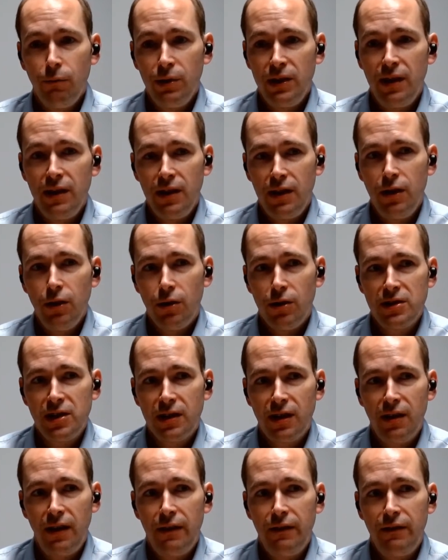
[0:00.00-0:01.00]
within the
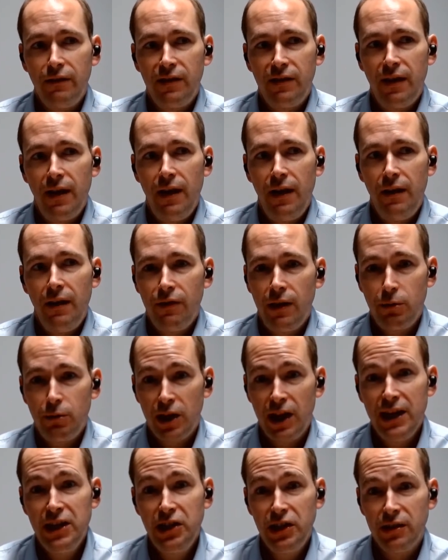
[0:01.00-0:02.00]
autoclave's
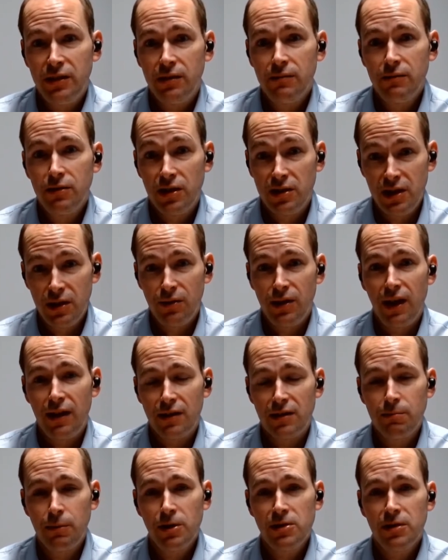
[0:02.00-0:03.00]
fabrication to do
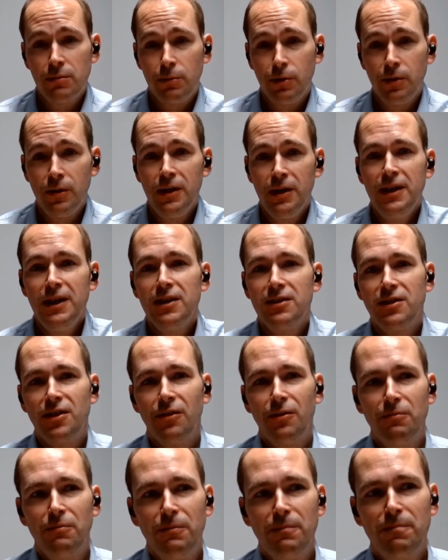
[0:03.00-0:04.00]
that as possible.
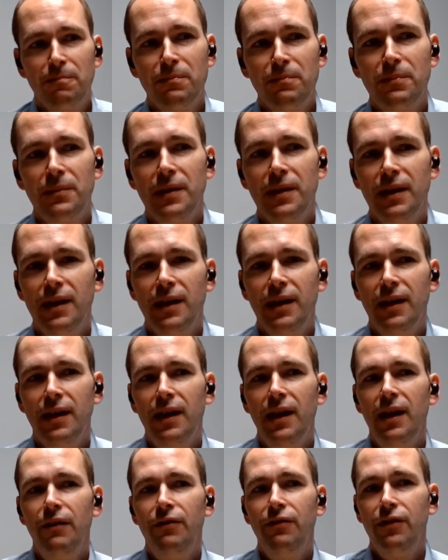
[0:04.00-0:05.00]
So
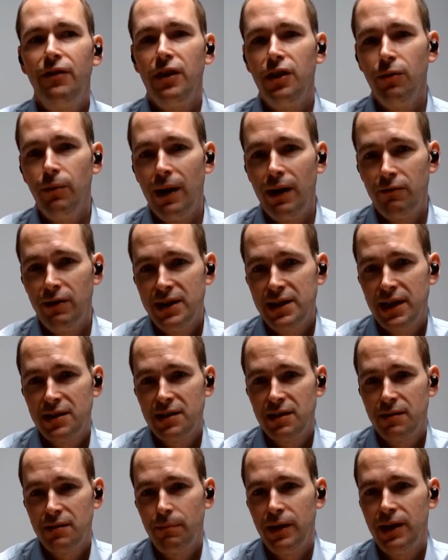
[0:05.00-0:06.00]
if the URS
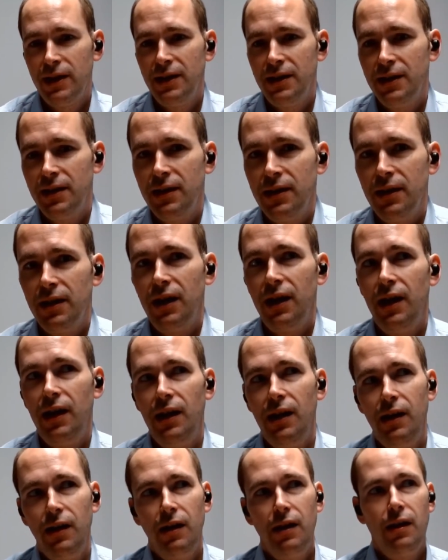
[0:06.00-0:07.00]

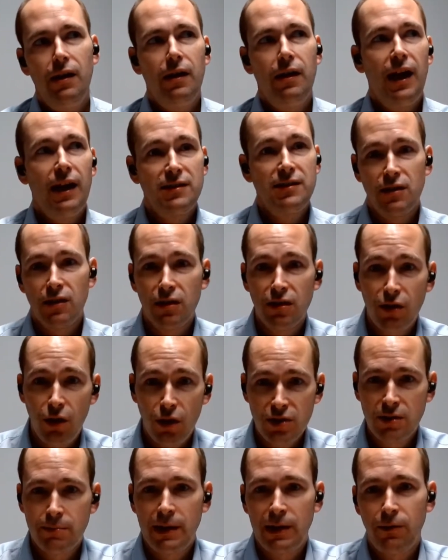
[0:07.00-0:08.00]
hasn't
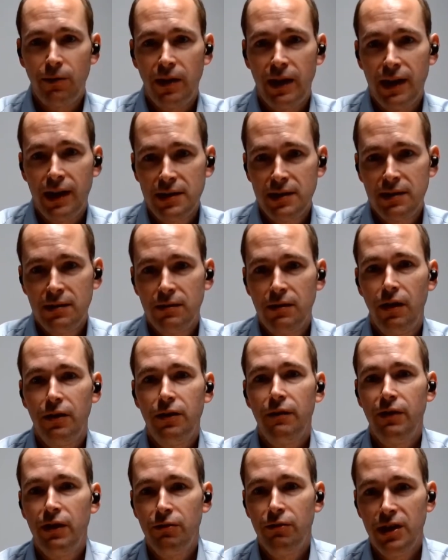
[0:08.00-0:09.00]
thought about that
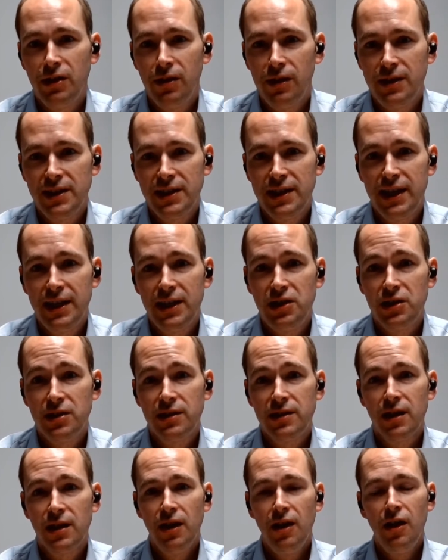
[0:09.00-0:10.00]
at the very early
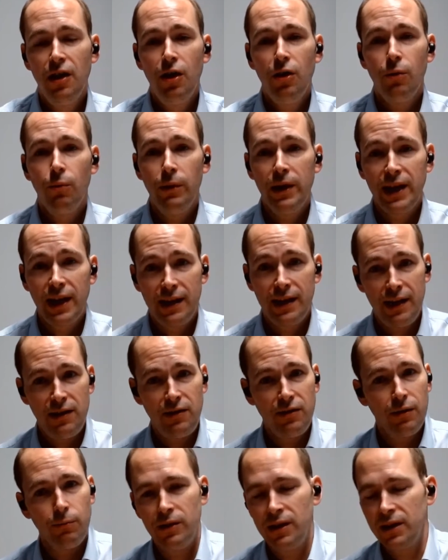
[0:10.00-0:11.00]
stages, we can
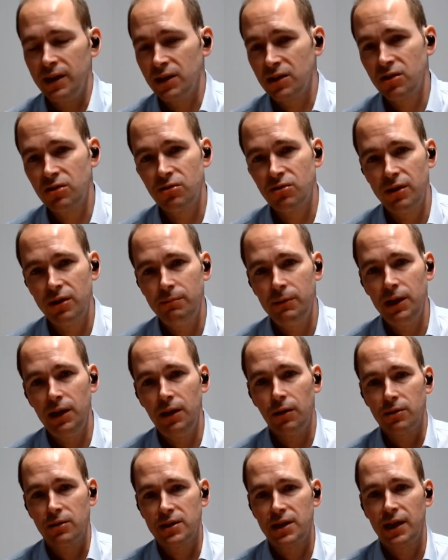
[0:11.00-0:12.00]
end up with extremely
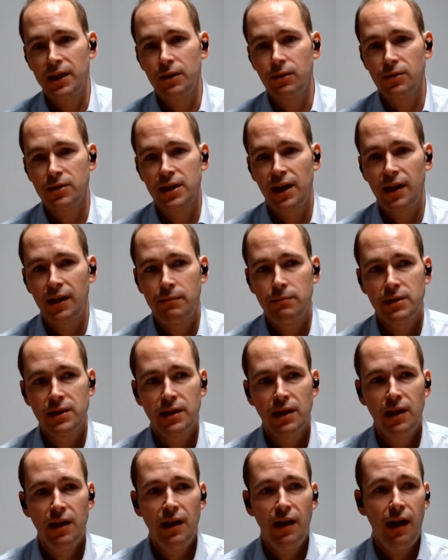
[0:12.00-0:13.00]
long cycle
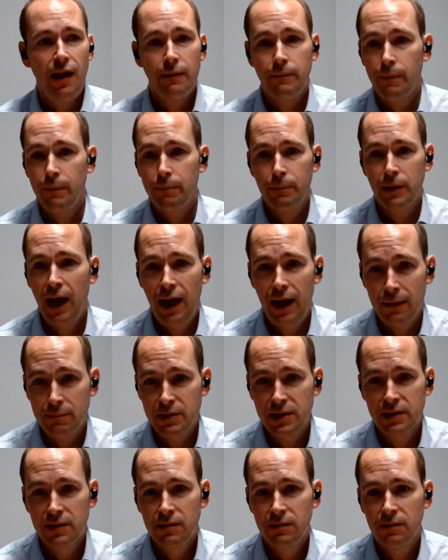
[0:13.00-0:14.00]
times and
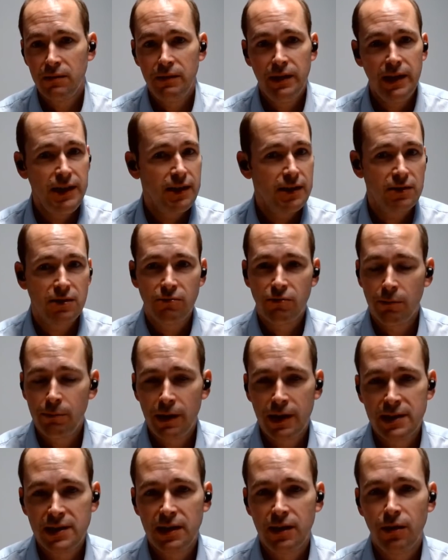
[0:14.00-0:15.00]
perhaps needing to
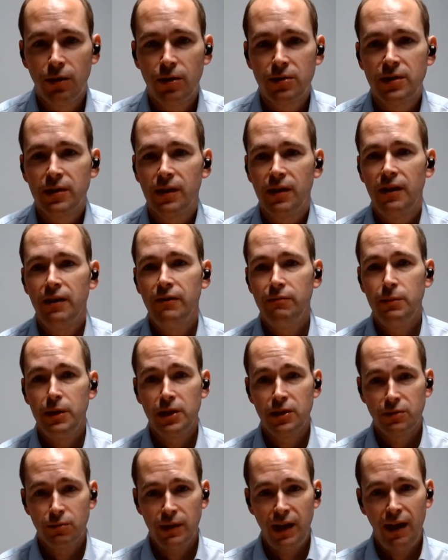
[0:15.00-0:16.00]
replace the autoclave
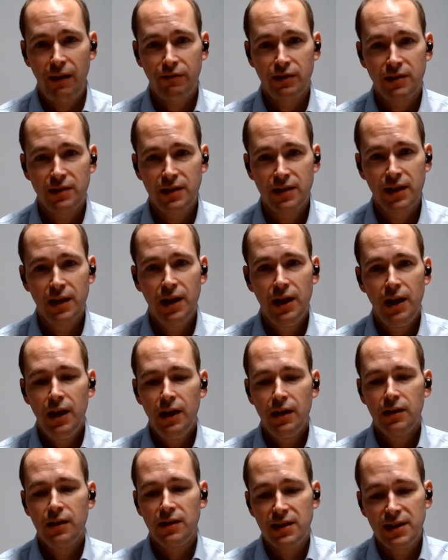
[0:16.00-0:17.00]
because we haven't
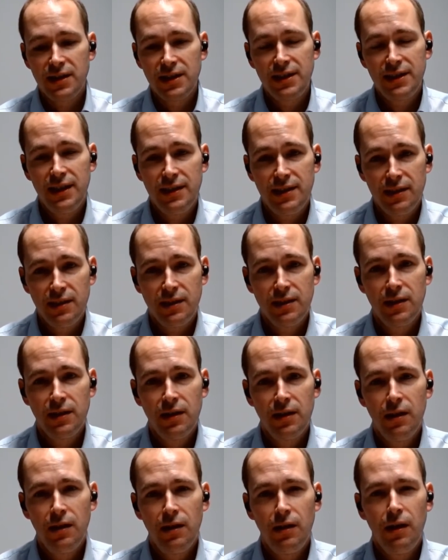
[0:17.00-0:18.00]
considered
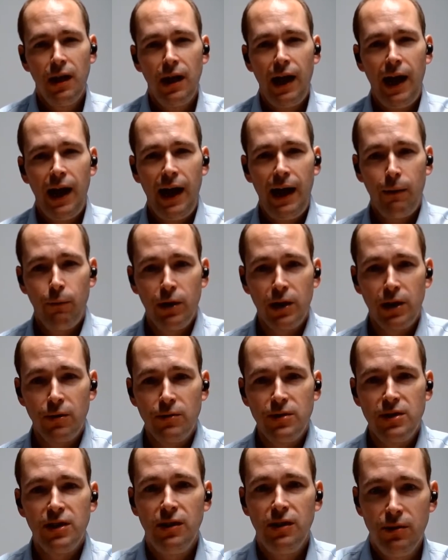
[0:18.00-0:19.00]
how we're
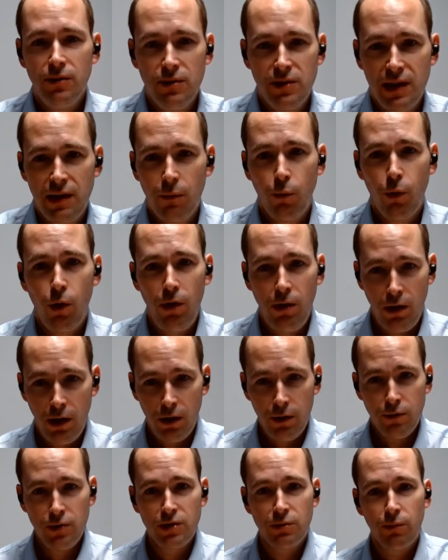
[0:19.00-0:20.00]
going to use it, what
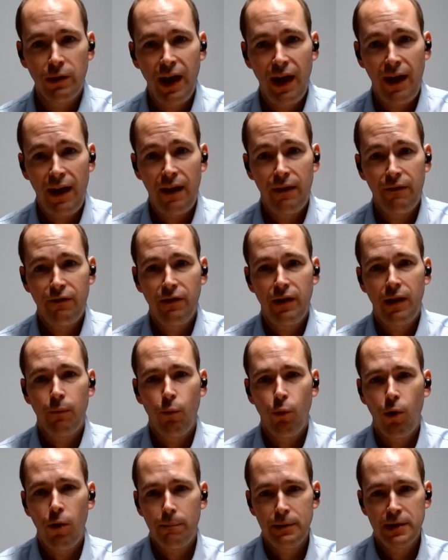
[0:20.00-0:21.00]
loads we have,
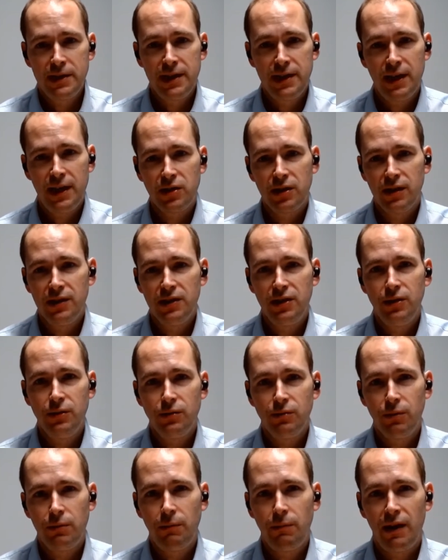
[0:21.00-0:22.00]
and what potential
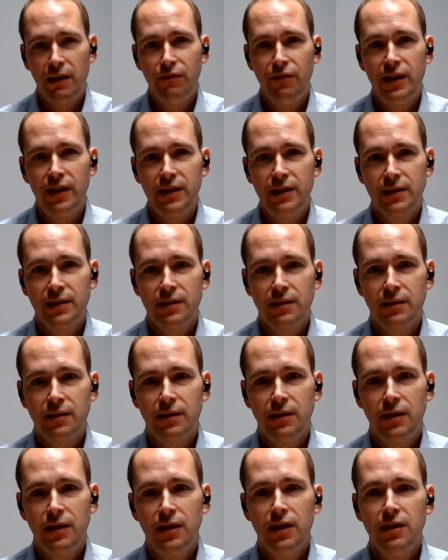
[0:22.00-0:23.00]
issues we might face.
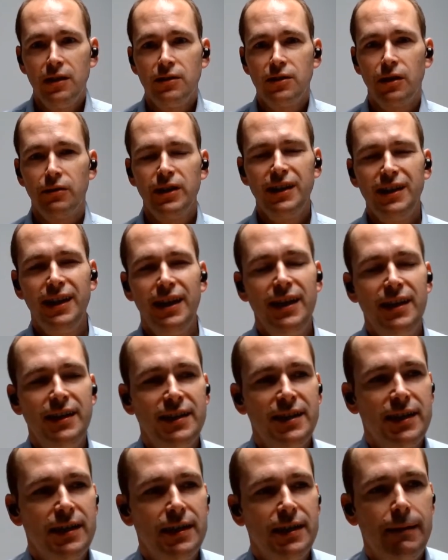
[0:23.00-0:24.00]
So
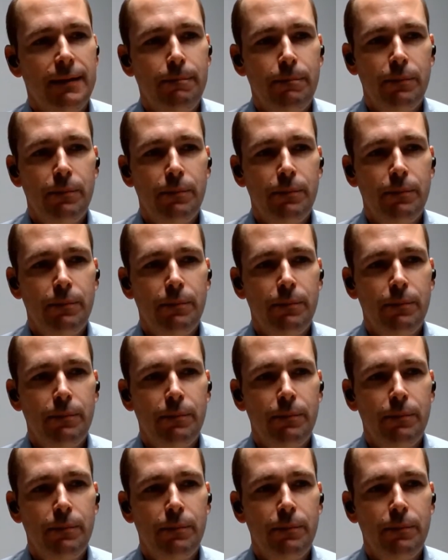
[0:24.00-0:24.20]
it's